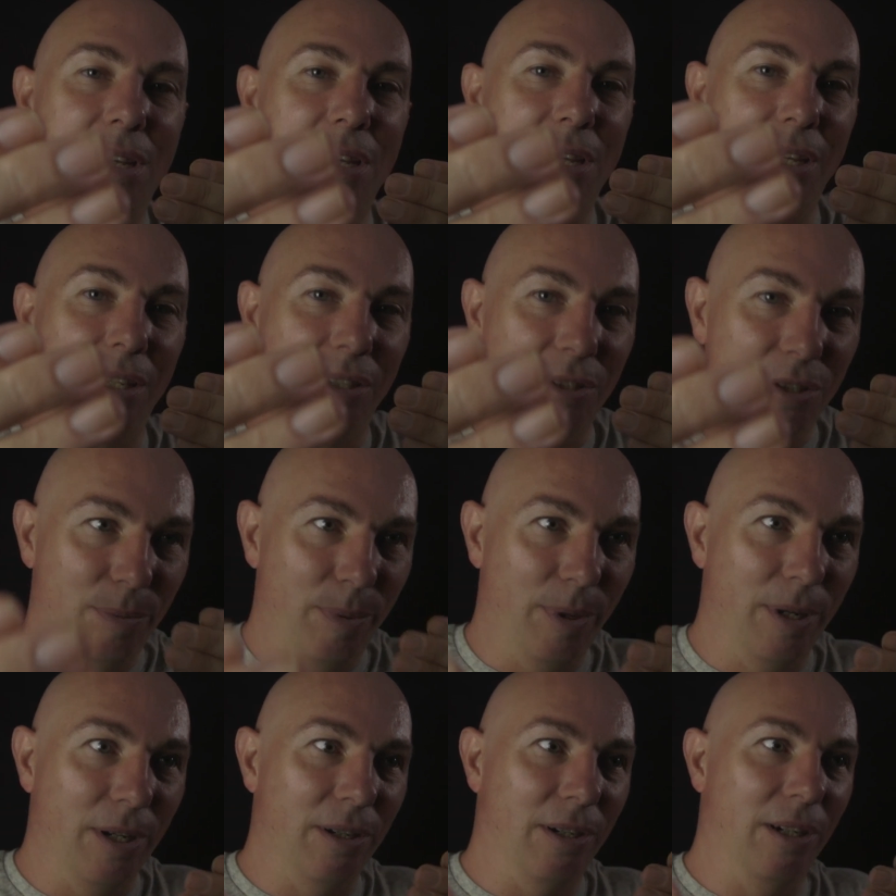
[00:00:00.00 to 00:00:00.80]

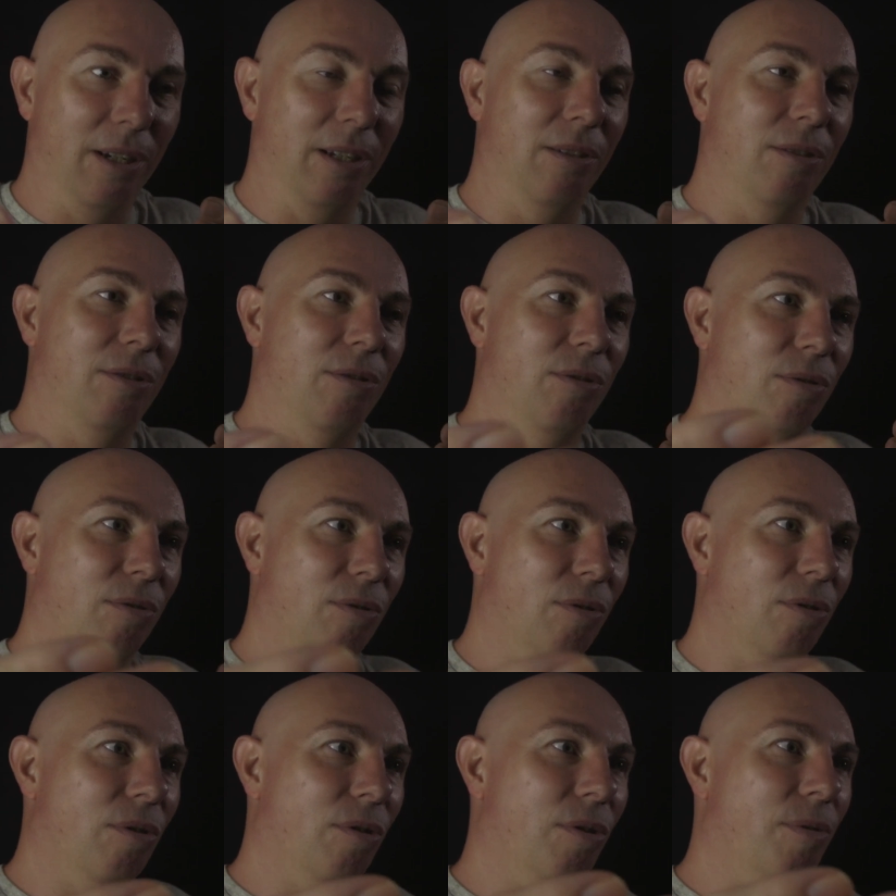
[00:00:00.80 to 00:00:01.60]
experience,
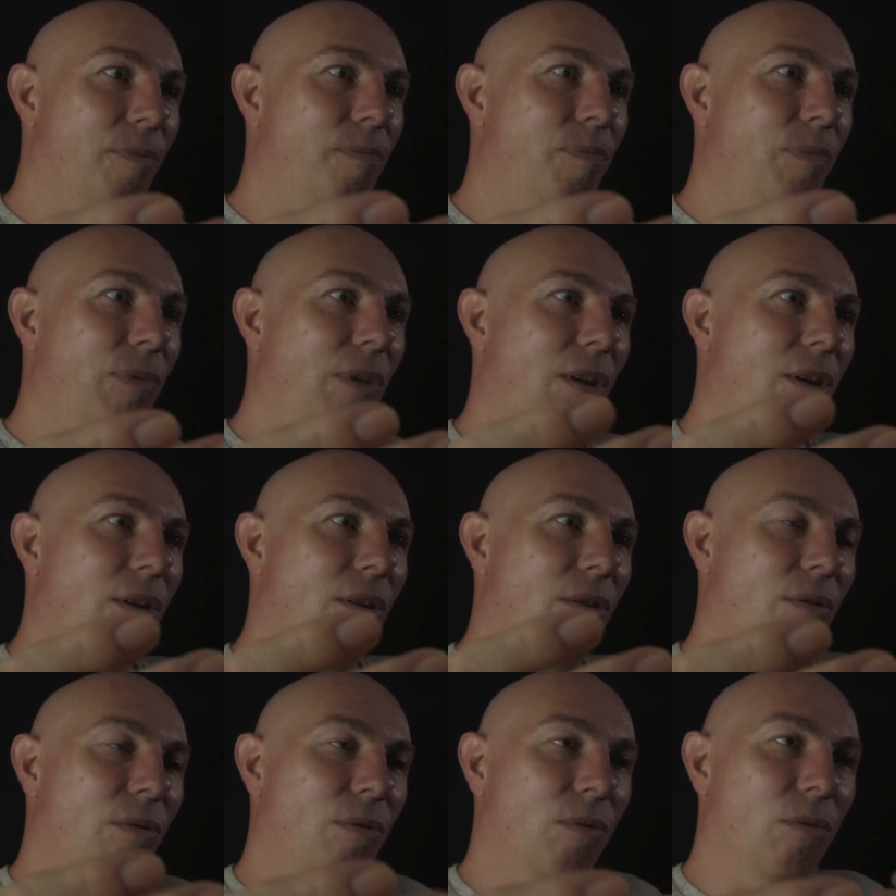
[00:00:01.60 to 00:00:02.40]
or
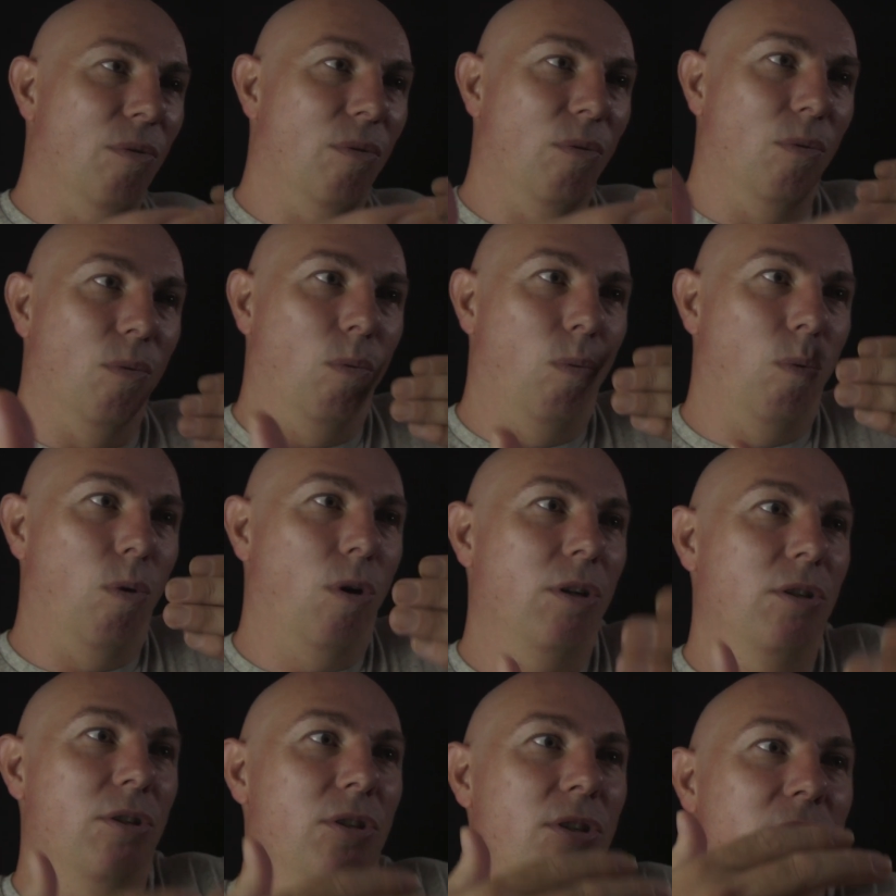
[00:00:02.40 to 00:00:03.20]

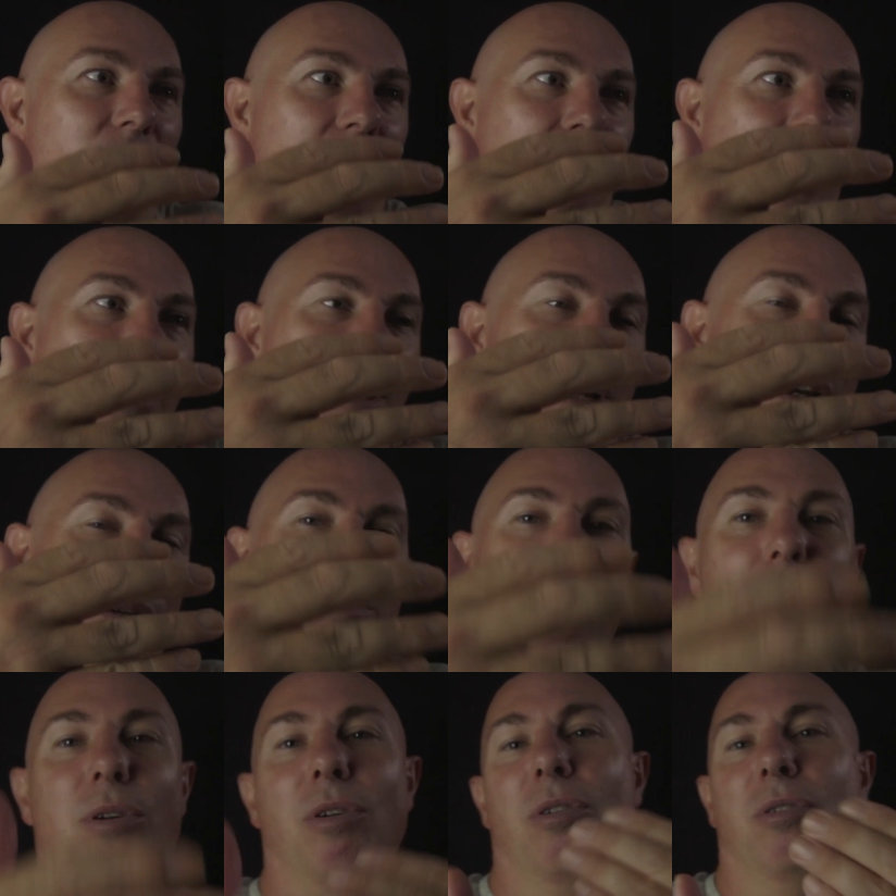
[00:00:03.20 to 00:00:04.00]
watching a
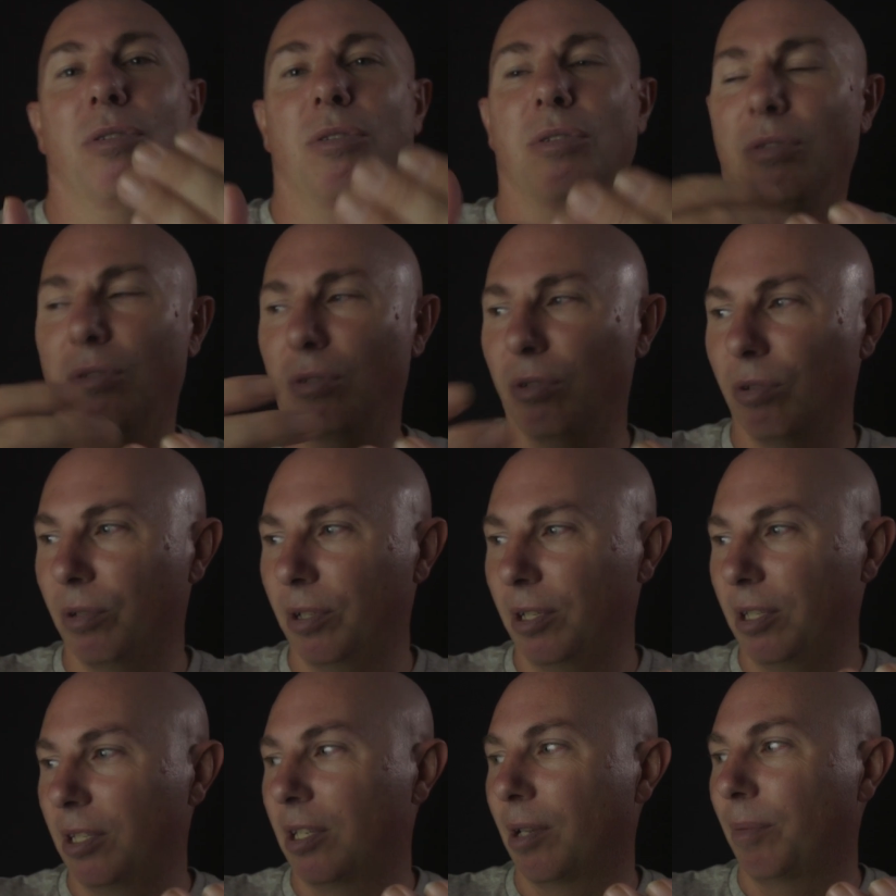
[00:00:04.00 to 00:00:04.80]
person
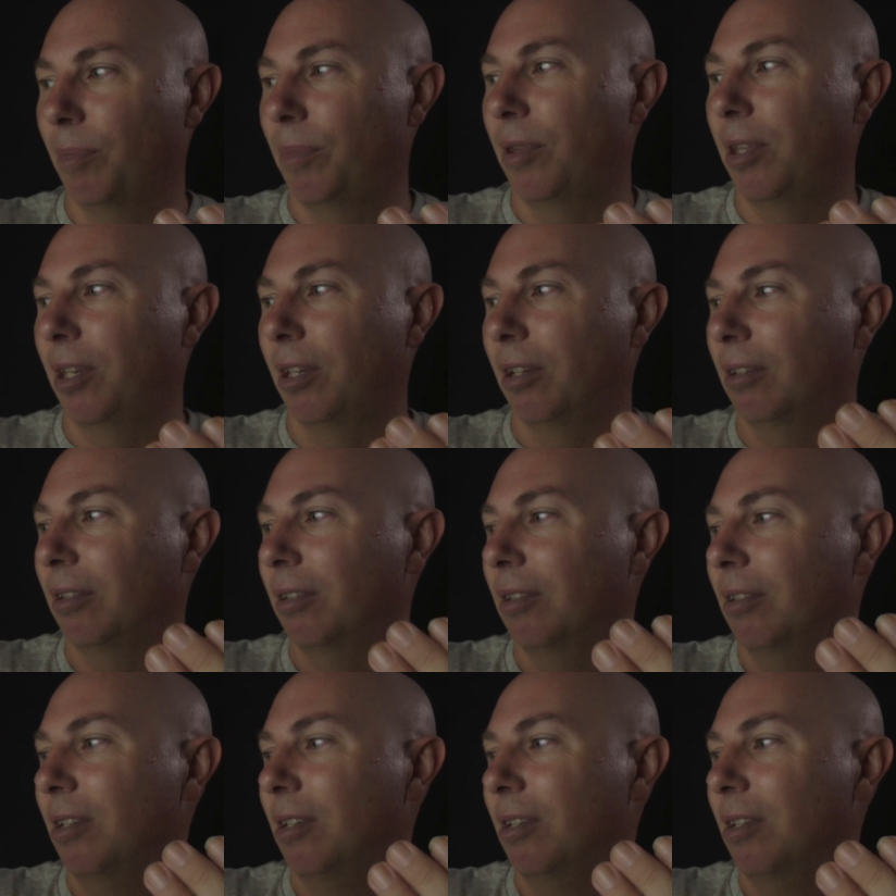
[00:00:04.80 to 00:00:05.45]
doing something,